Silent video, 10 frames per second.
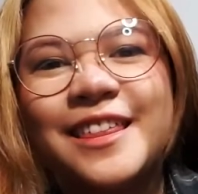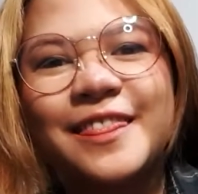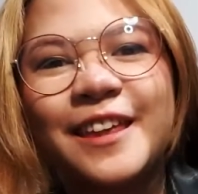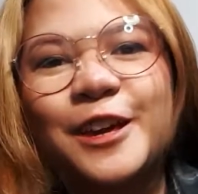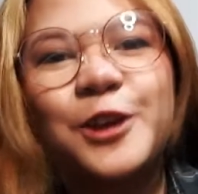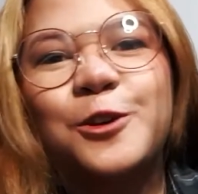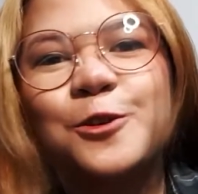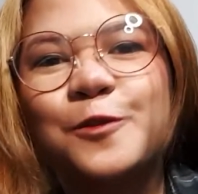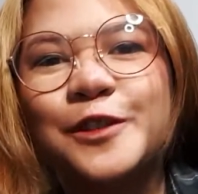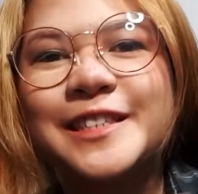Thank
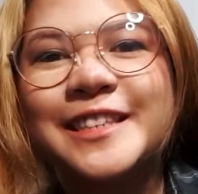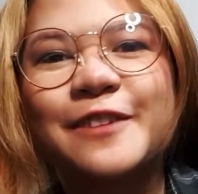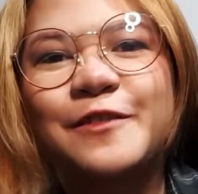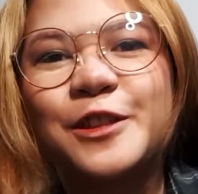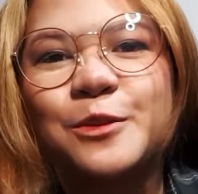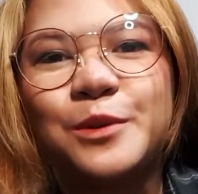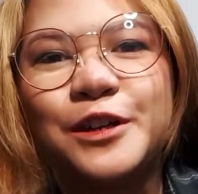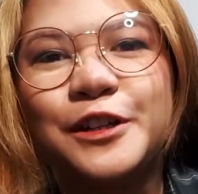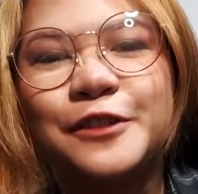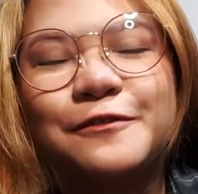you for saving the
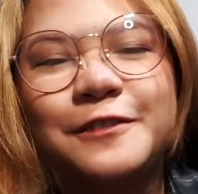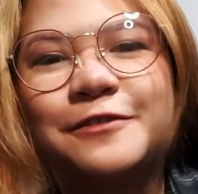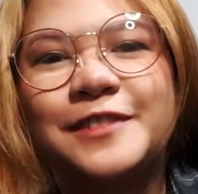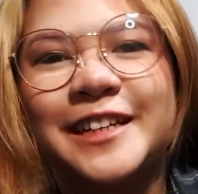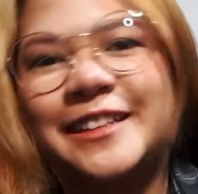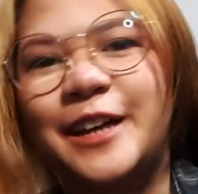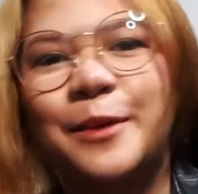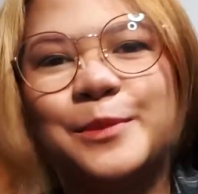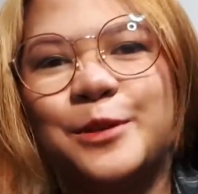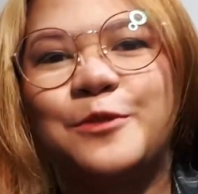world 15
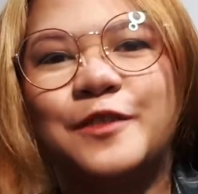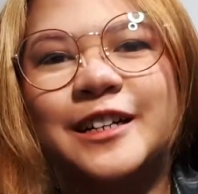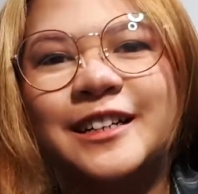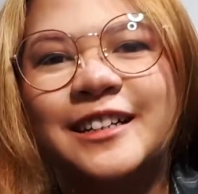times over.